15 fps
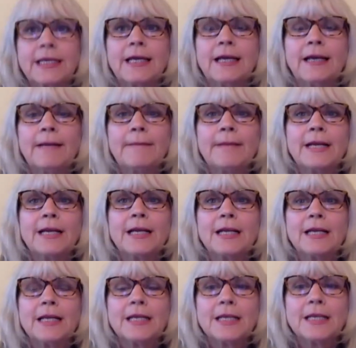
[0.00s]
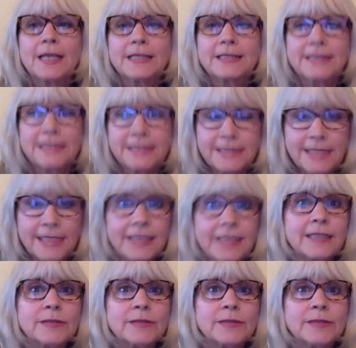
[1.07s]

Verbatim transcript: Um, as I said,